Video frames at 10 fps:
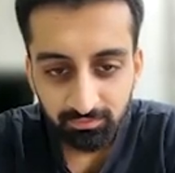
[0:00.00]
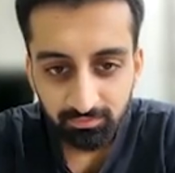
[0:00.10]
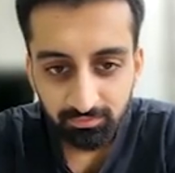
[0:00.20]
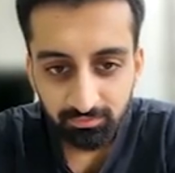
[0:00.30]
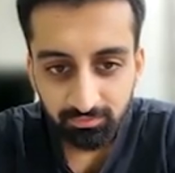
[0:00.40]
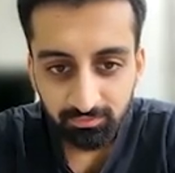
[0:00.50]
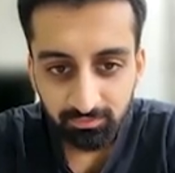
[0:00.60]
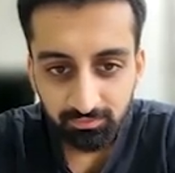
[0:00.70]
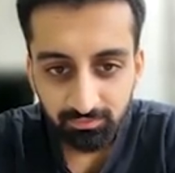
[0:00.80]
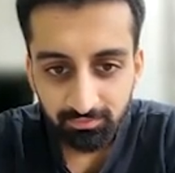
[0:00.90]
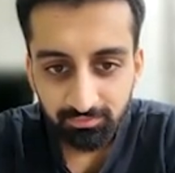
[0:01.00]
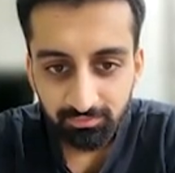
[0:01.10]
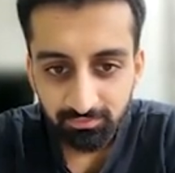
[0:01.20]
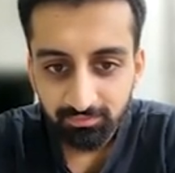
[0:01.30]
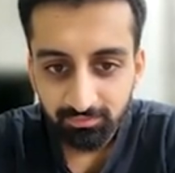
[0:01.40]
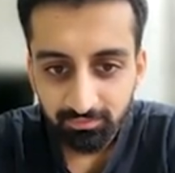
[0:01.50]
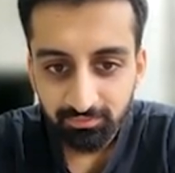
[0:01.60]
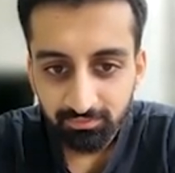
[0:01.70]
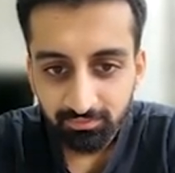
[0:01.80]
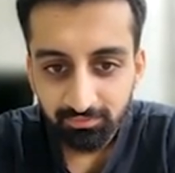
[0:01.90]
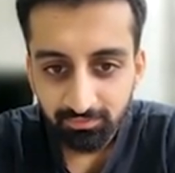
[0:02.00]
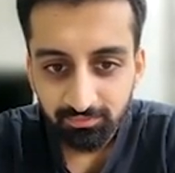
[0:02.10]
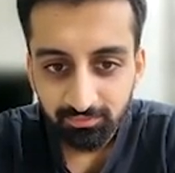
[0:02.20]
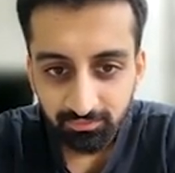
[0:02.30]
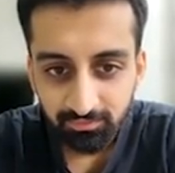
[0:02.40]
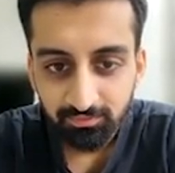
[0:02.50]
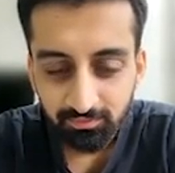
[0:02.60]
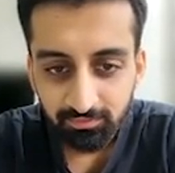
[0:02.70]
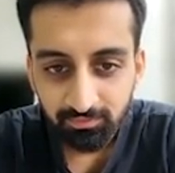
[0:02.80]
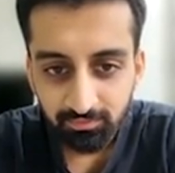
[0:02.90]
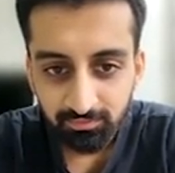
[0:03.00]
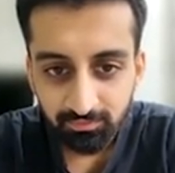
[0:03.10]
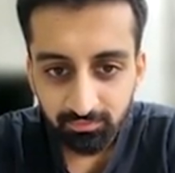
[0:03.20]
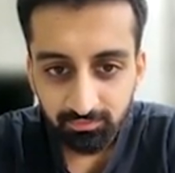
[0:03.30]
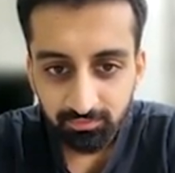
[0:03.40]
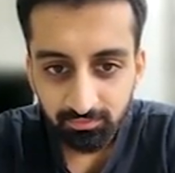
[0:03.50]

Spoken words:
(not speaking)